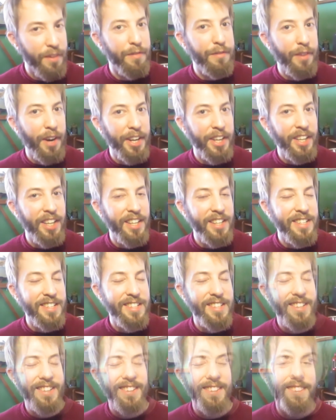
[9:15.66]

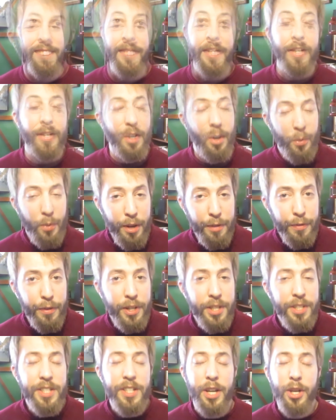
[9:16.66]
Vikings. Alright
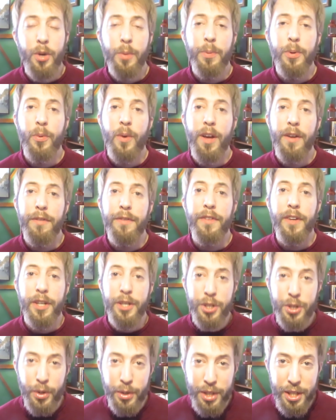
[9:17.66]
friends, I hope you have
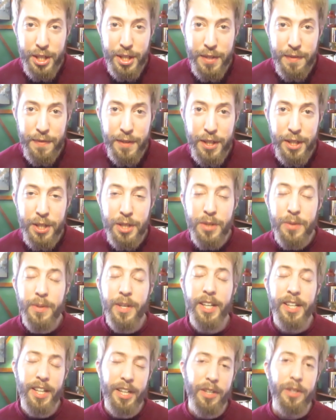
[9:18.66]
enjoyed this video,
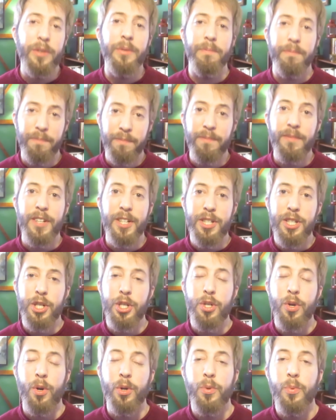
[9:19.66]
and I know it's a
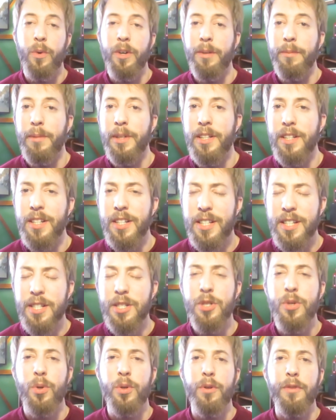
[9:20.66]
short one, but it's
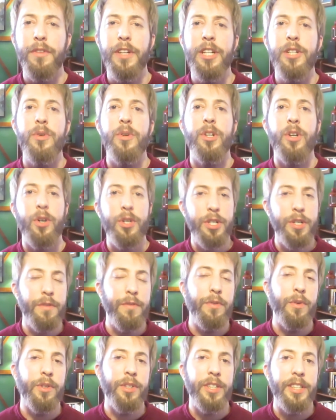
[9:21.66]
a sort of introduction
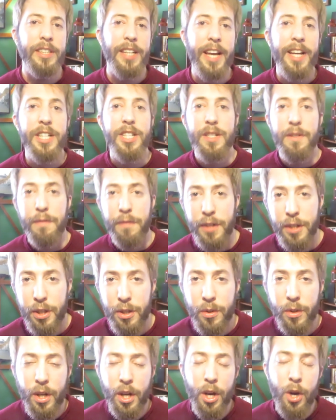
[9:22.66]
for the next
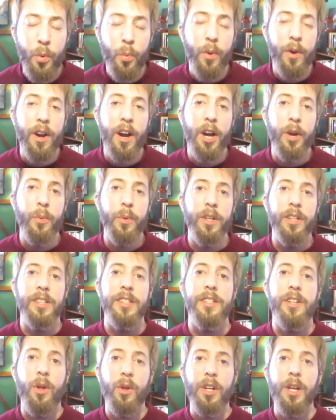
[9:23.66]
video where I
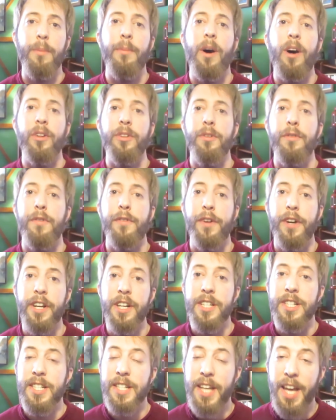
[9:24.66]
will talk about
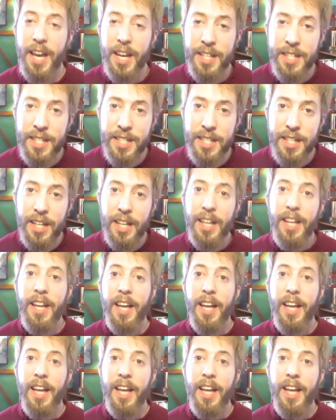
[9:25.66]
Freyja's cats